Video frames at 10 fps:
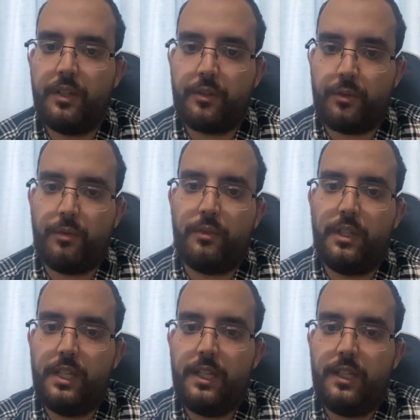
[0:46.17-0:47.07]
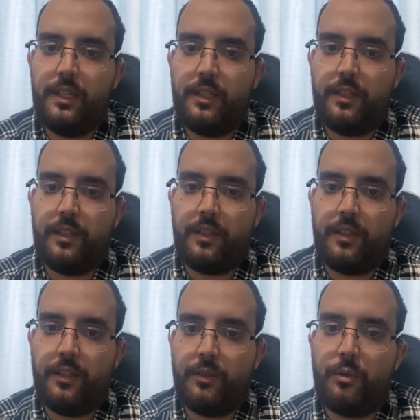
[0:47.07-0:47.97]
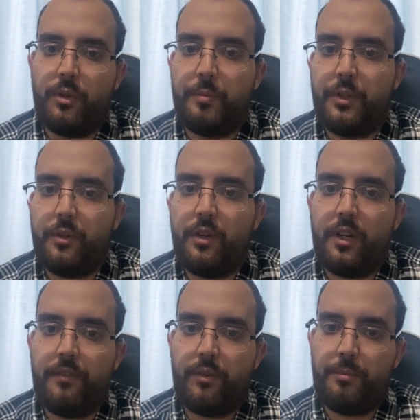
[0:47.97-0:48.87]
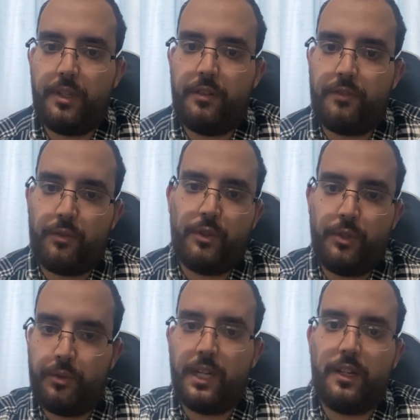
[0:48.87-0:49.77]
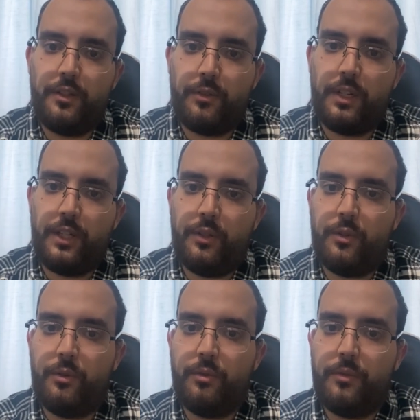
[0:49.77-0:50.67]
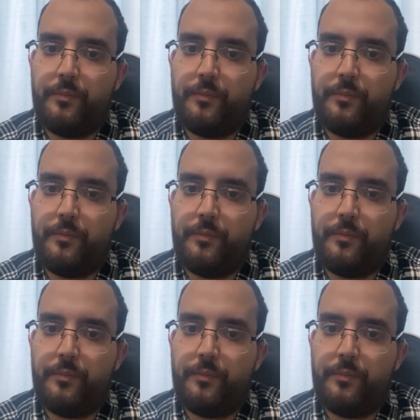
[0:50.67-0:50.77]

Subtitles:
So it's a good opportunity for me, for you guys, to let you know